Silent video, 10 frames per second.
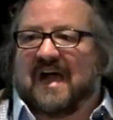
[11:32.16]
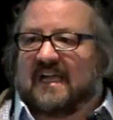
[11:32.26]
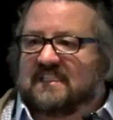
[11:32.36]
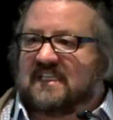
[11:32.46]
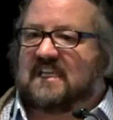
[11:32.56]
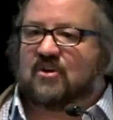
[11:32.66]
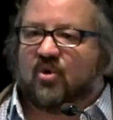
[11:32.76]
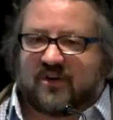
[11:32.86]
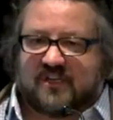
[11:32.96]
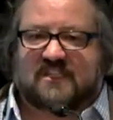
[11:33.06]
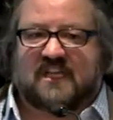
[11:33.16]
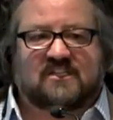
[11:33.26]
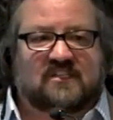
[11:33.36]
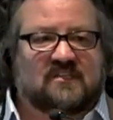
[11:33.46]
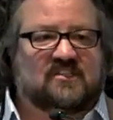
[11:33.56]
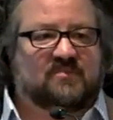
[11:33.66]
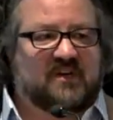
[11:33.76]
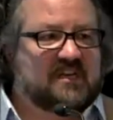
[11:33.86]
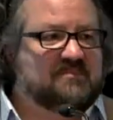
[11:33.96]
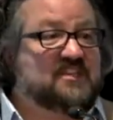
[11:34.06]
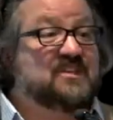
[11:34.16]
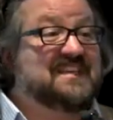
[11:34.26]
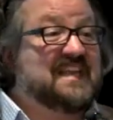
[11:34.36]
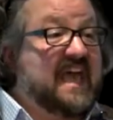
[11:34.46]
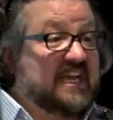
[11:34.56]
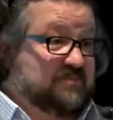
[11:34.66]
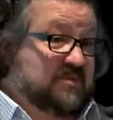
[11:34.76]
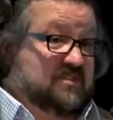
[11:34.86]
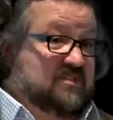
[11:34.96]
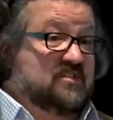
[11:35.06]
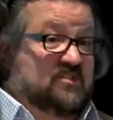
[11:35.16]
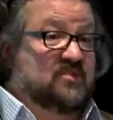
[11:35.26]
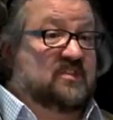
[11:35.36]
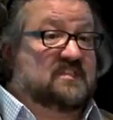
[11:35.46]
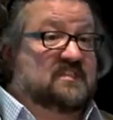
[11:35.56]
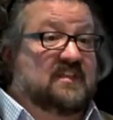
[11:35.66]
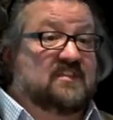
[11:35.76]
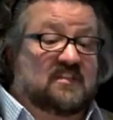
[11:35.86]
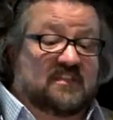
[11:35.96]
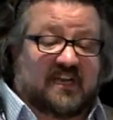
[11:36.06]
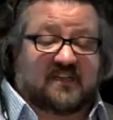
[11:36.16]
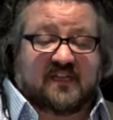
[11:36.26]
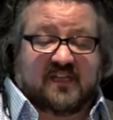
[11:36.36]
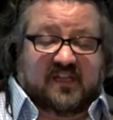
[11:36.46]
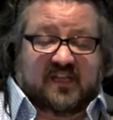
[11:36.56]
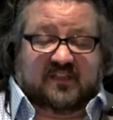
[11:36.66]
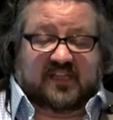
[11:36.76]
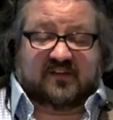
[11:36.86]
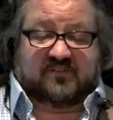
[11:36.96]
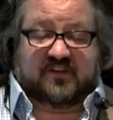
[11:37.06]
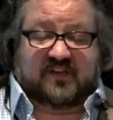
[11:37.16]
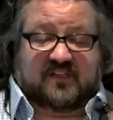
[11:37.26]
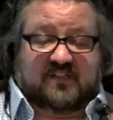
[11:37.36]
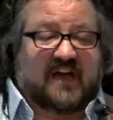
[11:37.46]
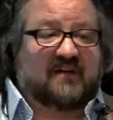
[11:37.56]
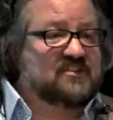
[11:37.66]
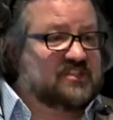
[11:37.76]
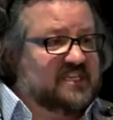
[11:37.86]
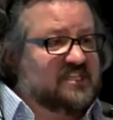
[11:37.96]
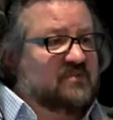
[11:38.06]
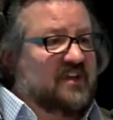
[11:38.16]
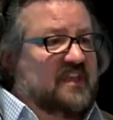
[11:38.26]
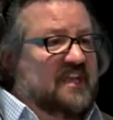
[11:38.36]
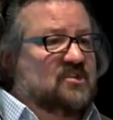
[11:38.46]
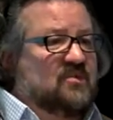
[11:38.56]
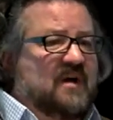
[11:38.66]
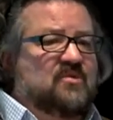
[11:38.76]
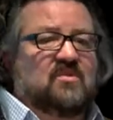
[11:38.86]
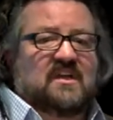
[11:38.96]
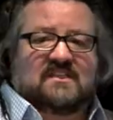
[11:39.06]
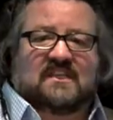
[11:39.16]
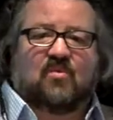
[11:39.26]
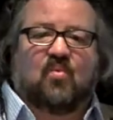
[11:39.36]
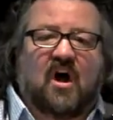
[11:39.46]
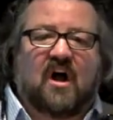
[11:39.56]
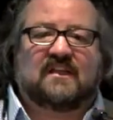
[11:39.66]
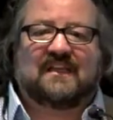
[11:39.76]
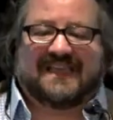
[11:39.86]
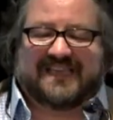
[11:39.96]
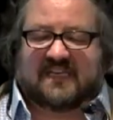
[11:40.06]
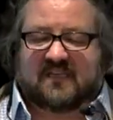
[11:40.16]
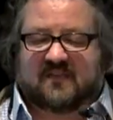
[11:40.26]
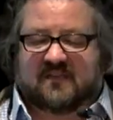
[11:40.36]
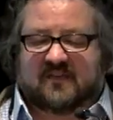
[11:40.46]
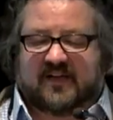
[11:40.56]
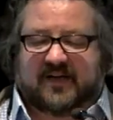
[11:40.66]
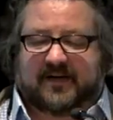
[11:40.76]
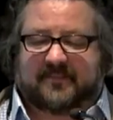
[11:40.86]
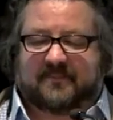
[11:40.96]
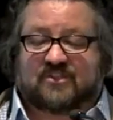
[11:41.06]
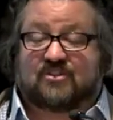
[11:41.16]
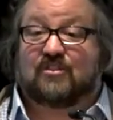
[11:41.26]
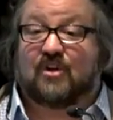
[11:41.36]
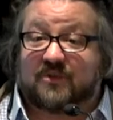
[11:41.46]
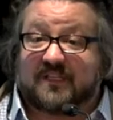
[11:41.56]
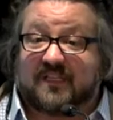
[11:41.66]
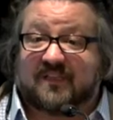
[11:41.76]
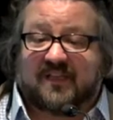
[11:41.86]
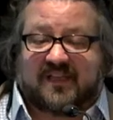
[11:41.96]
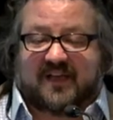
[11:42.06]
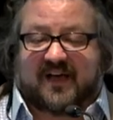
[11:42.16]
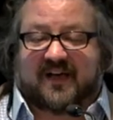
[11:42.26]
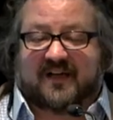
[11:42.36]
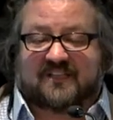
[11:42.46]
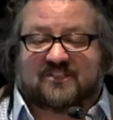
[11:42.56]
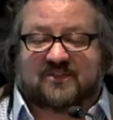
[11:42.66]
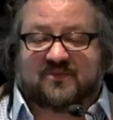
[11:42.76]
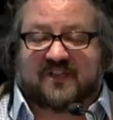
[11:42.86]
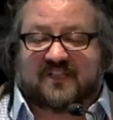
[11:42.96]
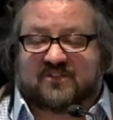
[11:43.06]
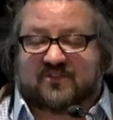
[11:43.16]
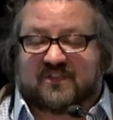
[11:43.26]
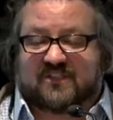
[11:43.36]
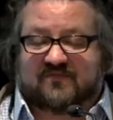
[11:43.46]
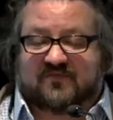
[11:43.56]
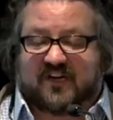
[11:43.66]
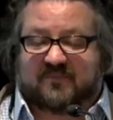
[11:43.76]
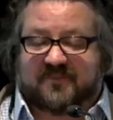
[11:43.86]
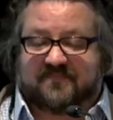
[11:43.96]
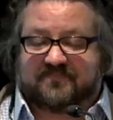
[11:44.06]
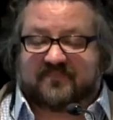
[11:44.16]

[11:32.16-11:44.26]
IT organization to bring in a mesh. You need experts to do this, and there's a lot of conversations around that. So I would say walk in slowly into this environment.